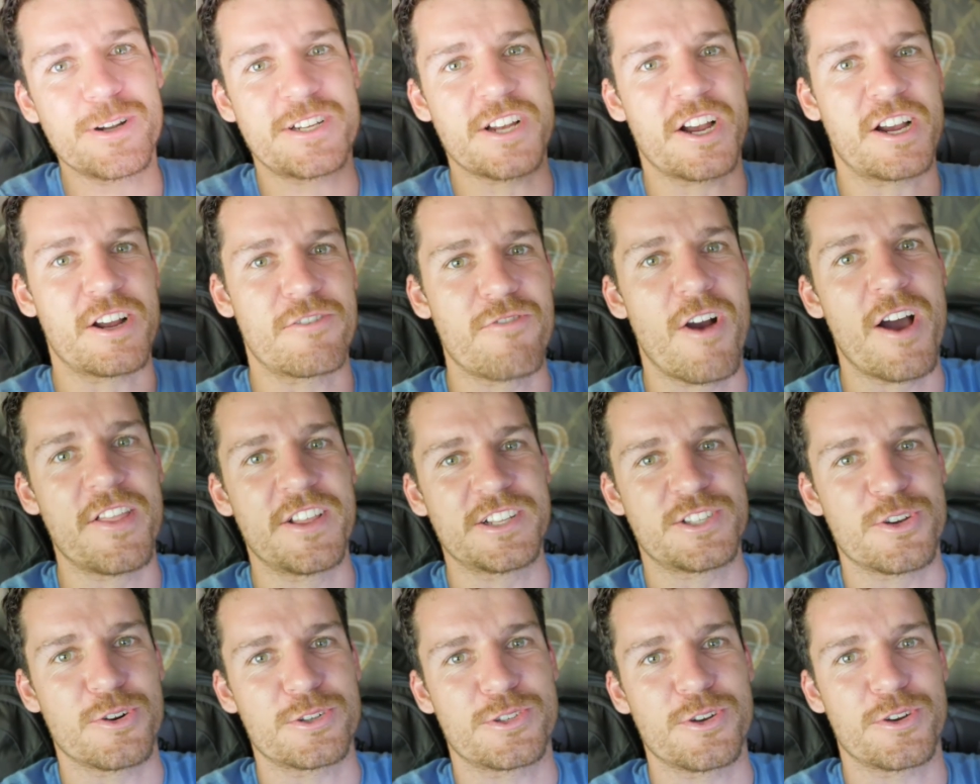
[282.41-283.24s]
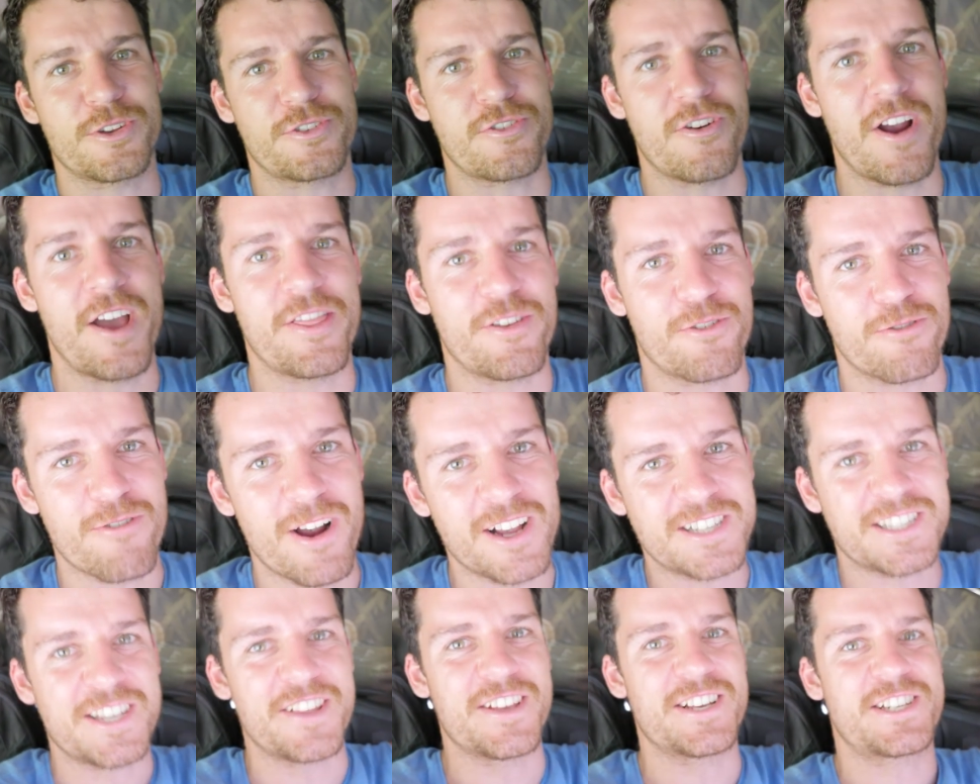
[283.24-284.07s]
I could ride the tuk-tuk throughout the
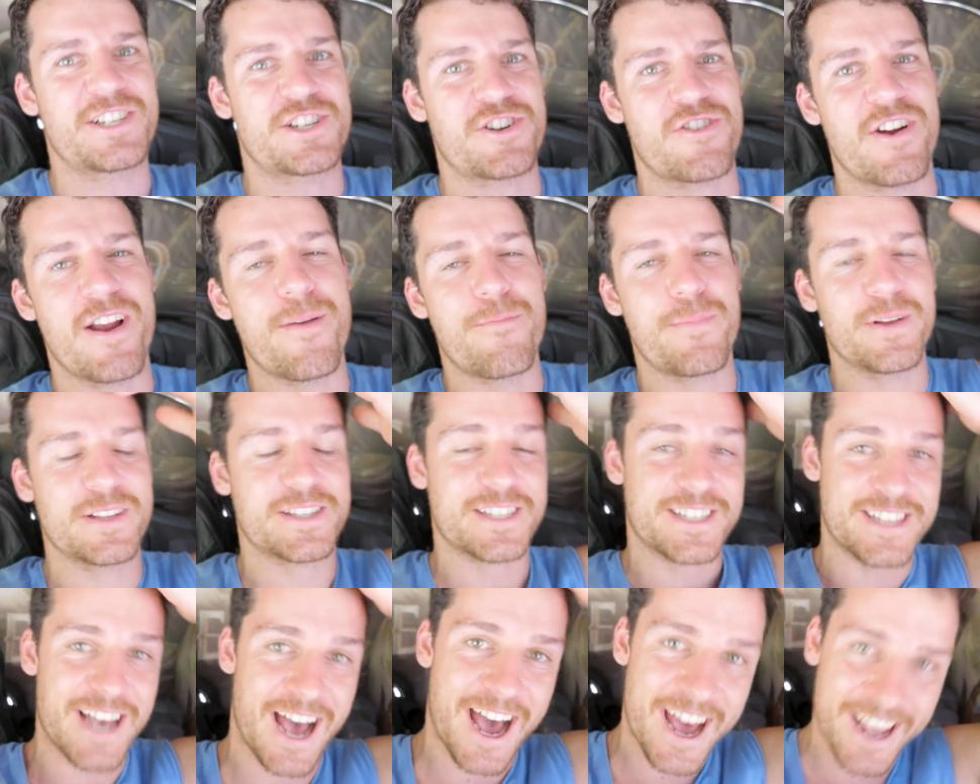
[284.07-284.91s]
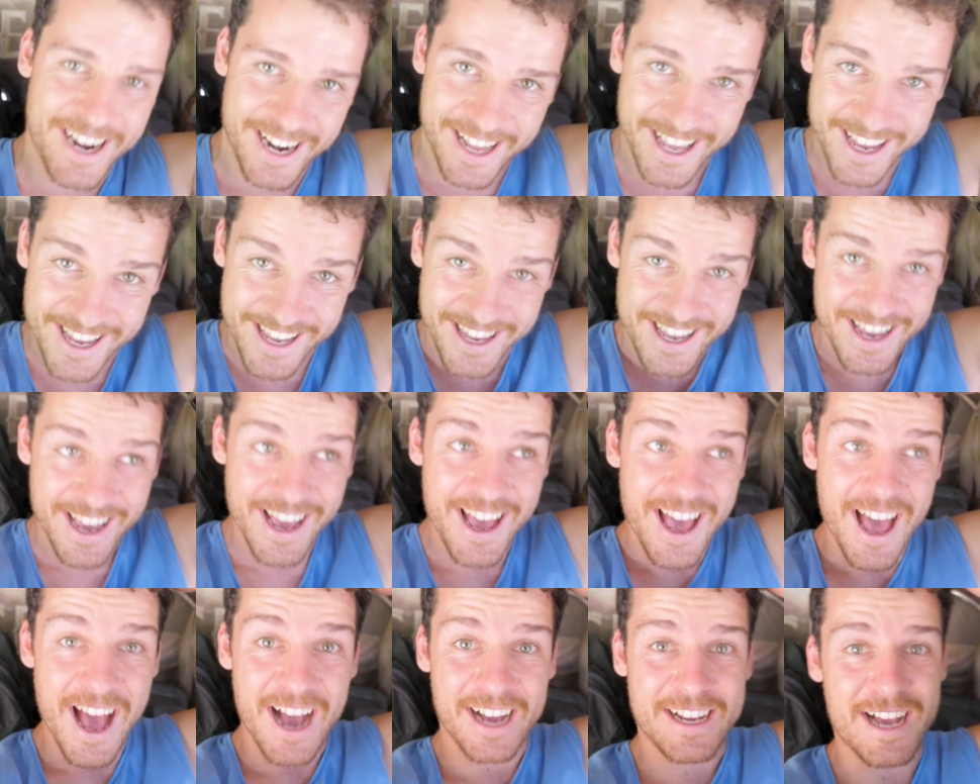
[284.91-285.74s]
rest of this trip, but sadly
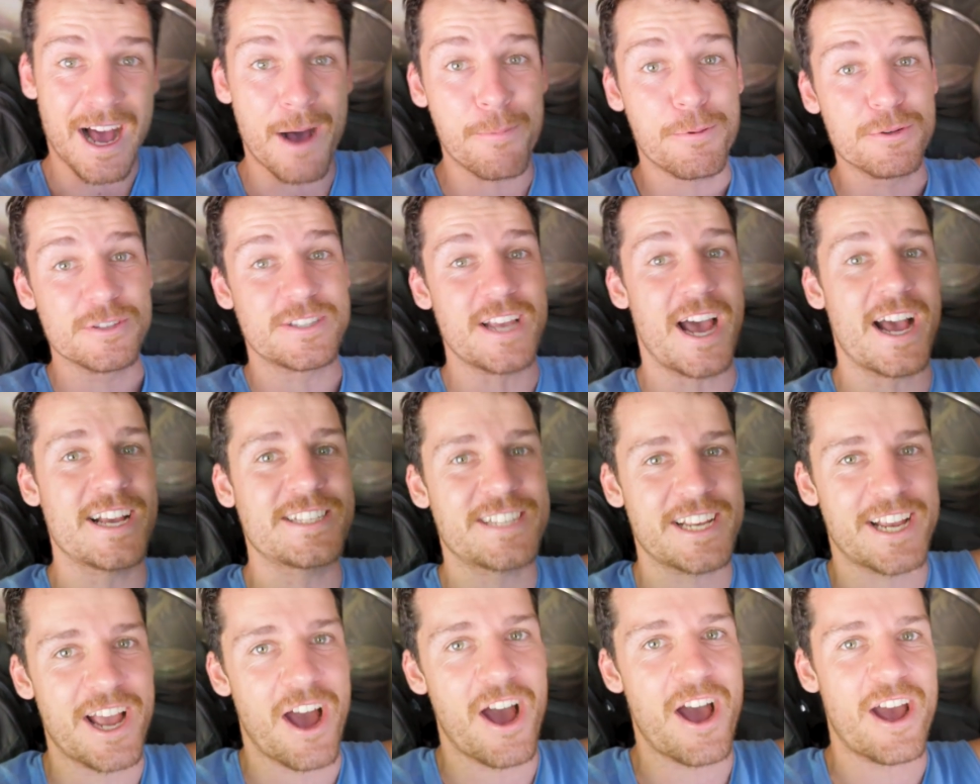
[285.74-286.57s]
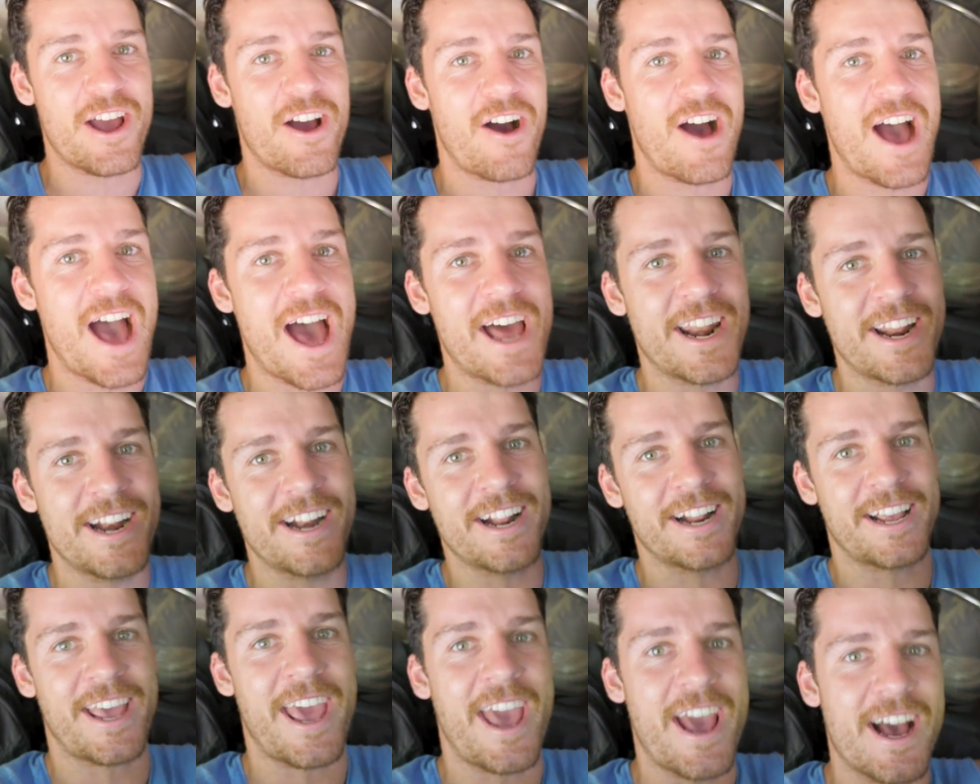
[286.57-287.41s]
a couple days ago I had an
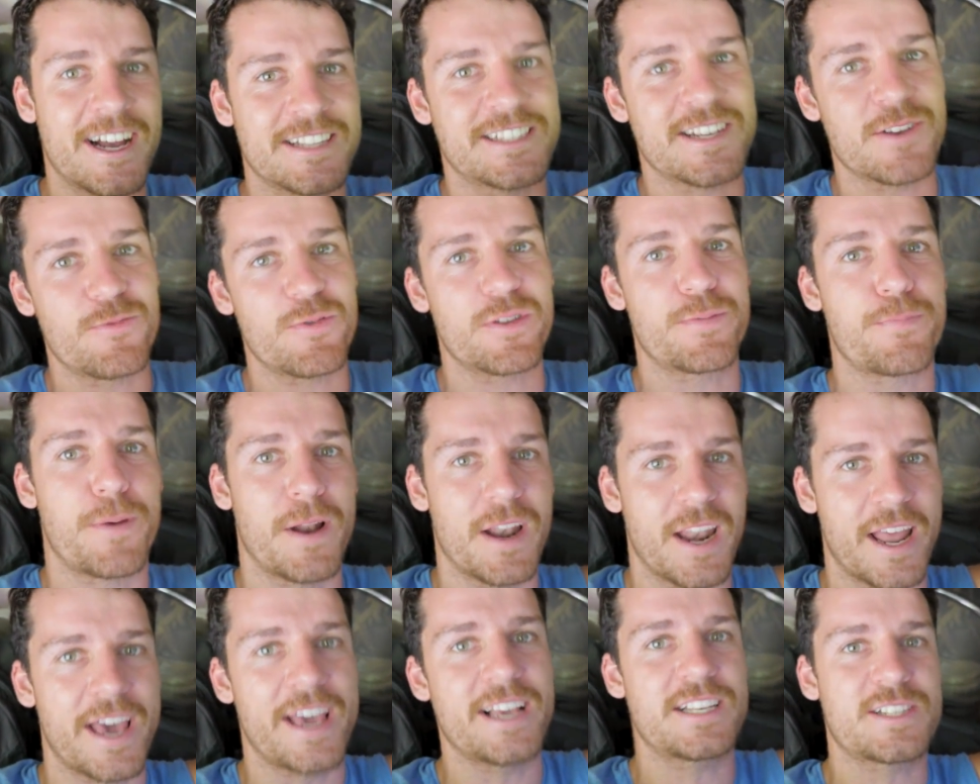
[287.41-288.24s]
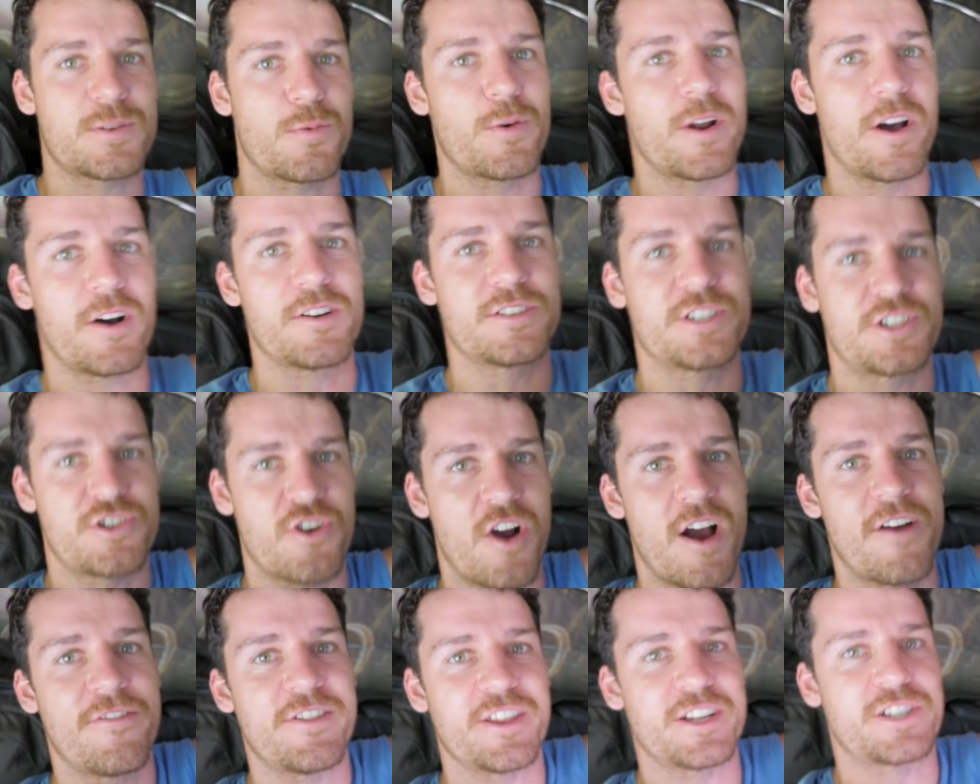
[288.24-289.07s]
encounter with police when I was
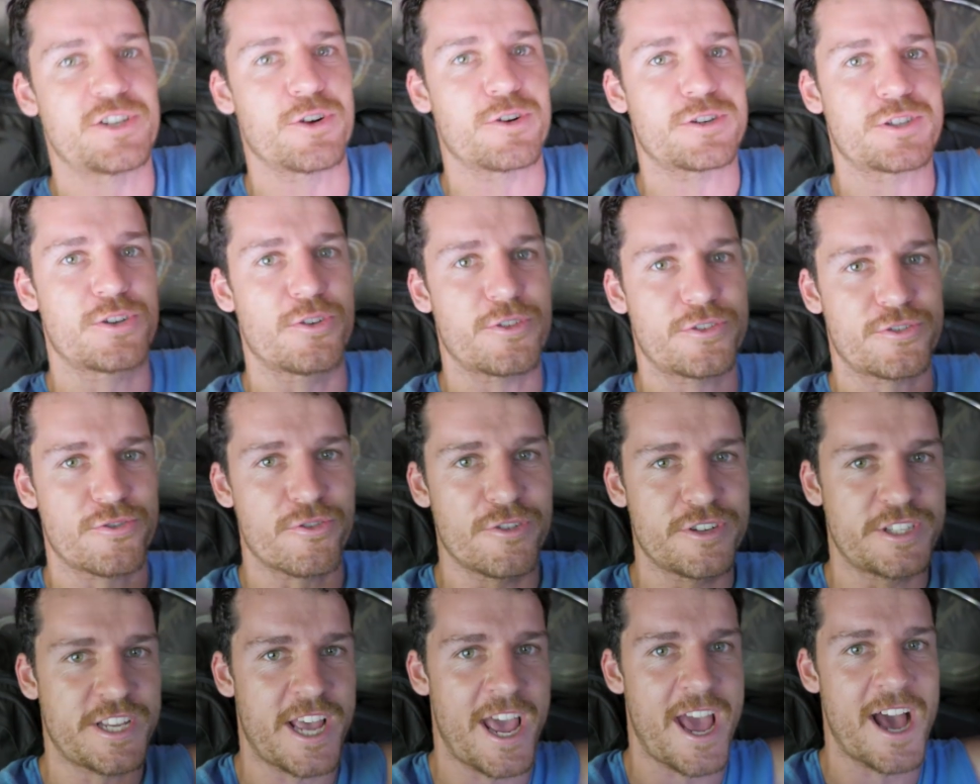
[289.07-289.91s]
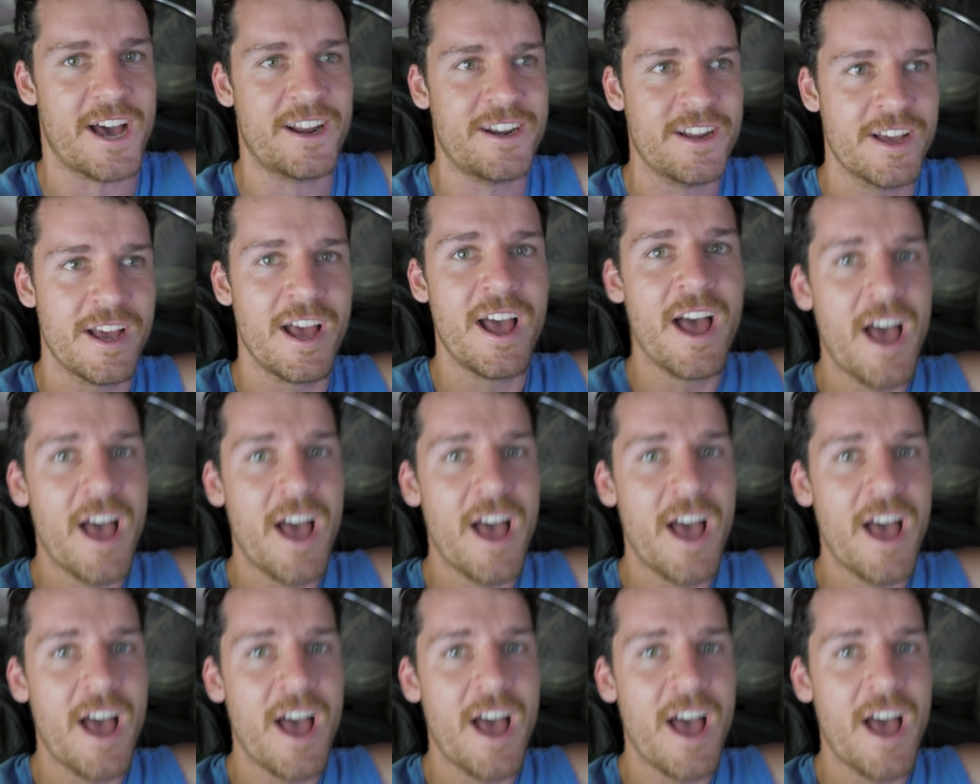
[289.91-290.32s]
driving the tuk-tuk through town.